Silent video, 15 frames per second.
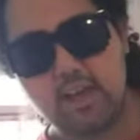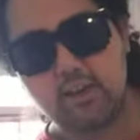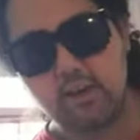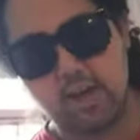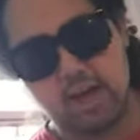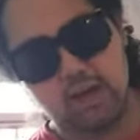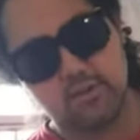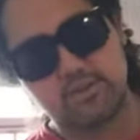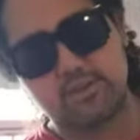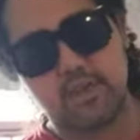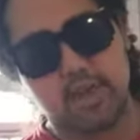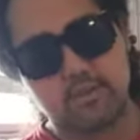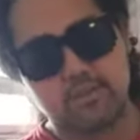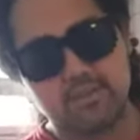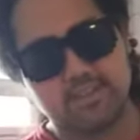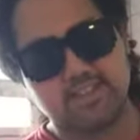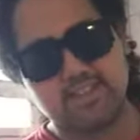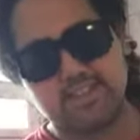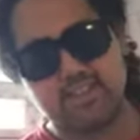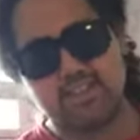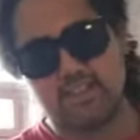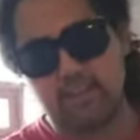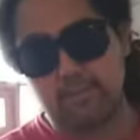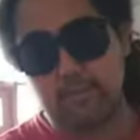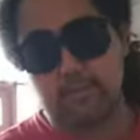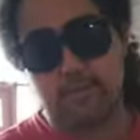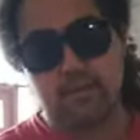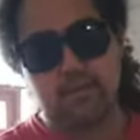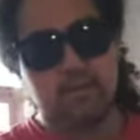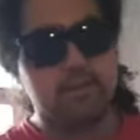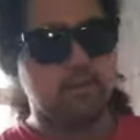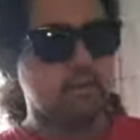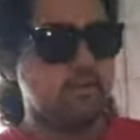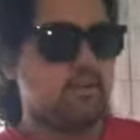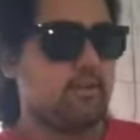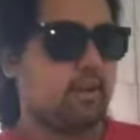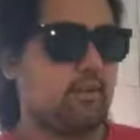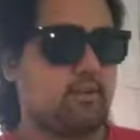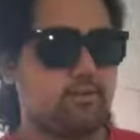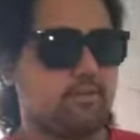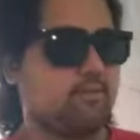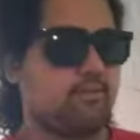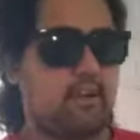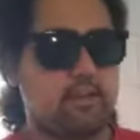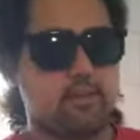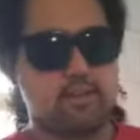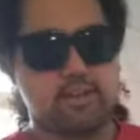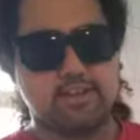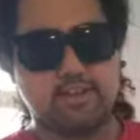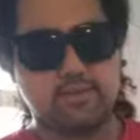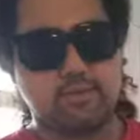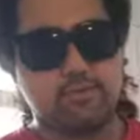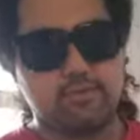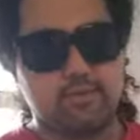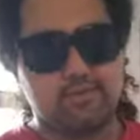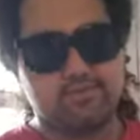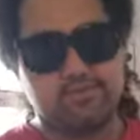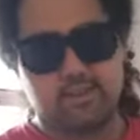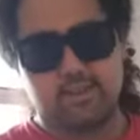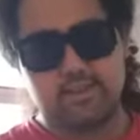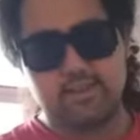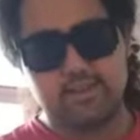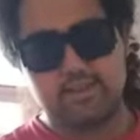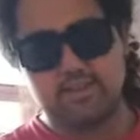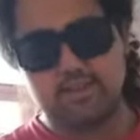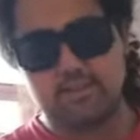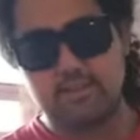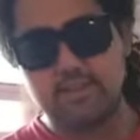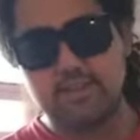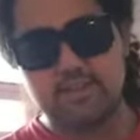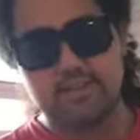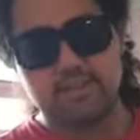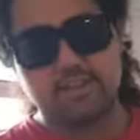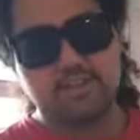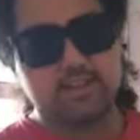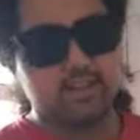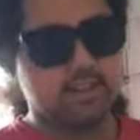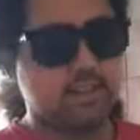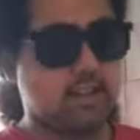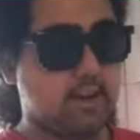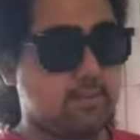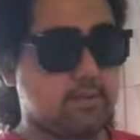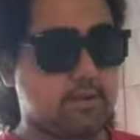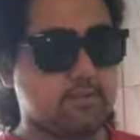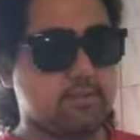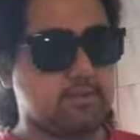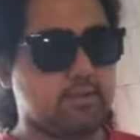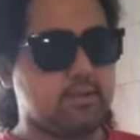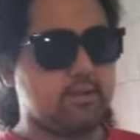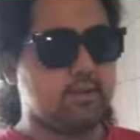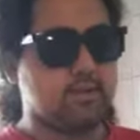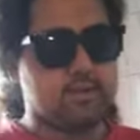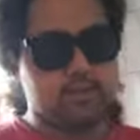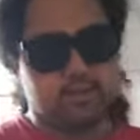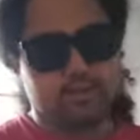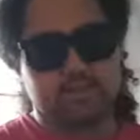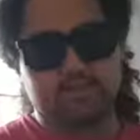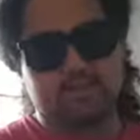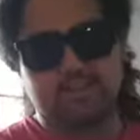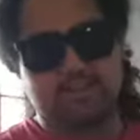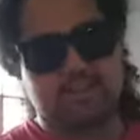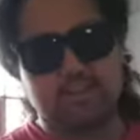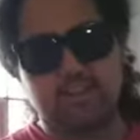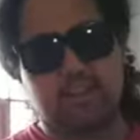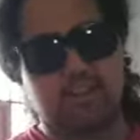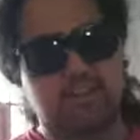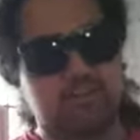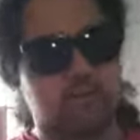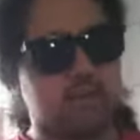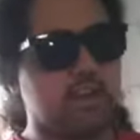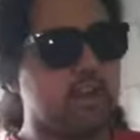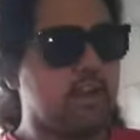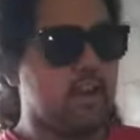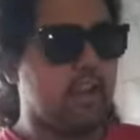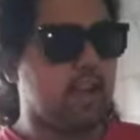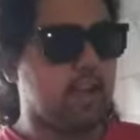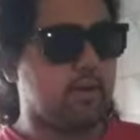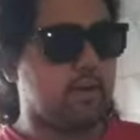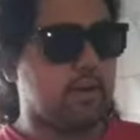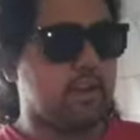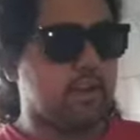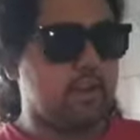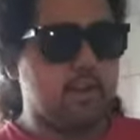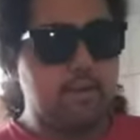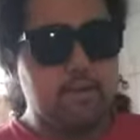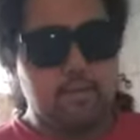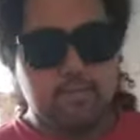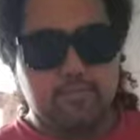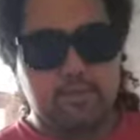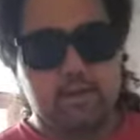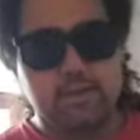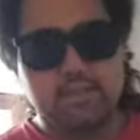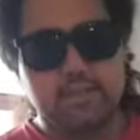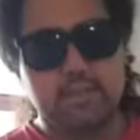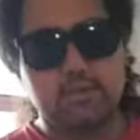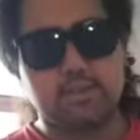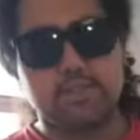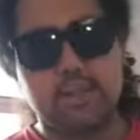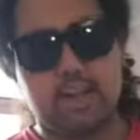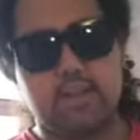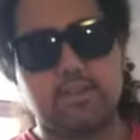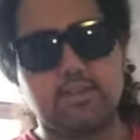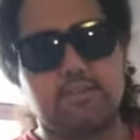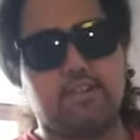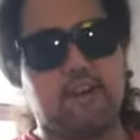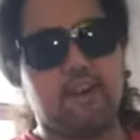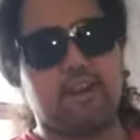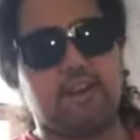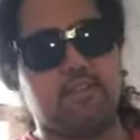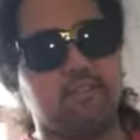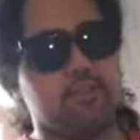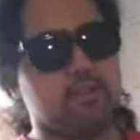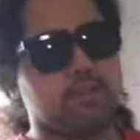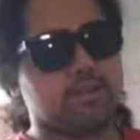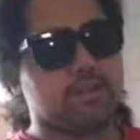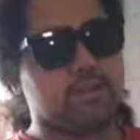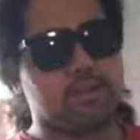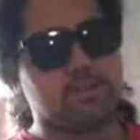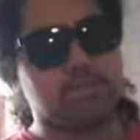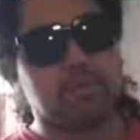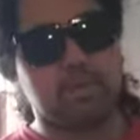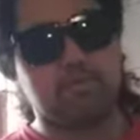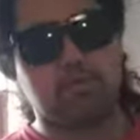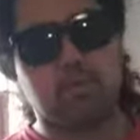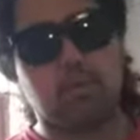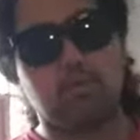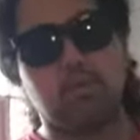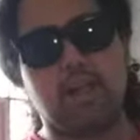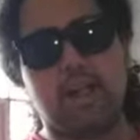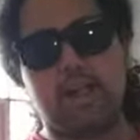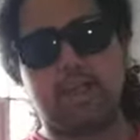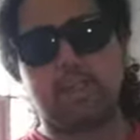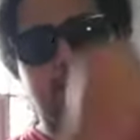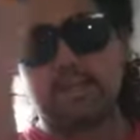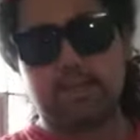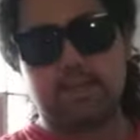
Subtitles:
don't know how much this is in MMA. I don't follow that too fucking religiously like a lot of people. Because, long story. Anyway, there's two styles of fighting I've noticed. There's people who block,